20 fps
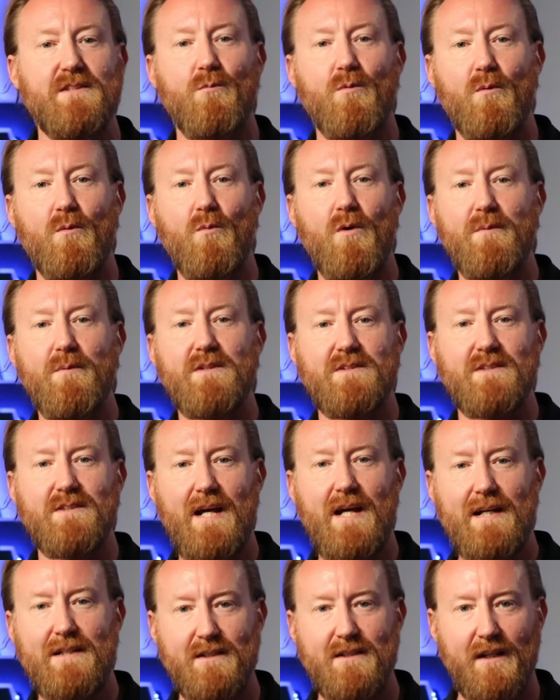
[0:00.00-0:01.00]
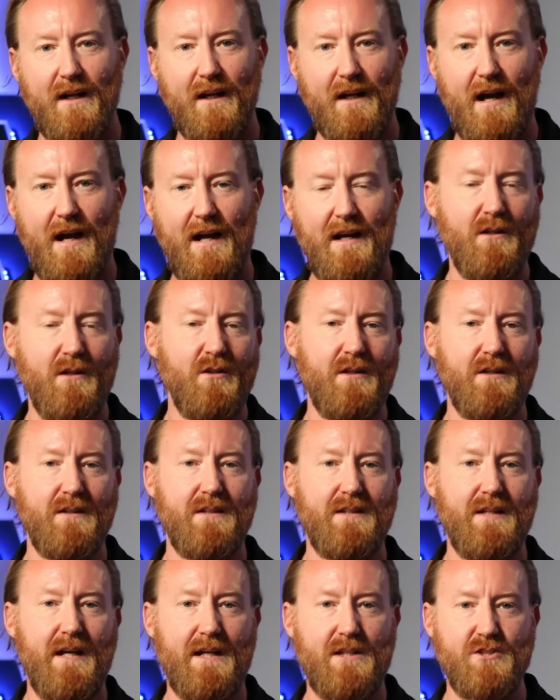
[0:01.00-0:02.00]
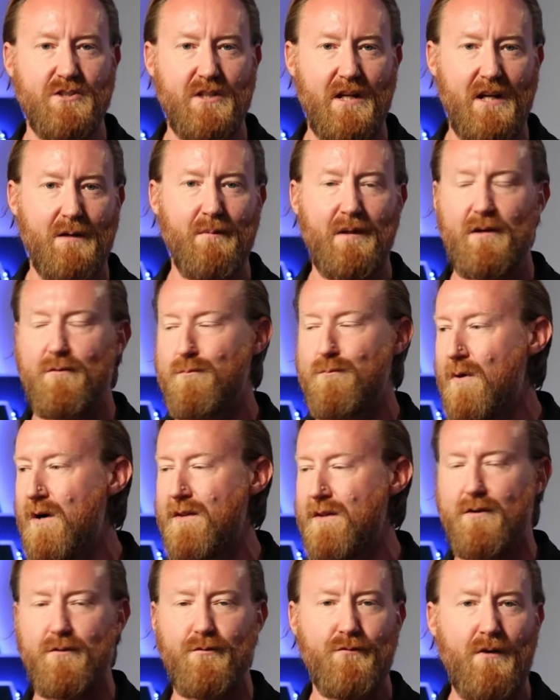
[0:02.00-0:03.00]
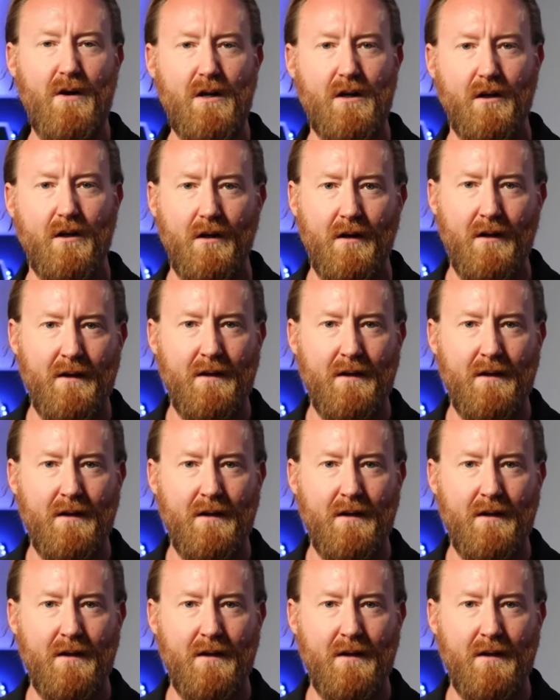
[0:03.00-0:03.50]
that when a woman's texting a guy and I look at the text chain, I'm like, motherfucker,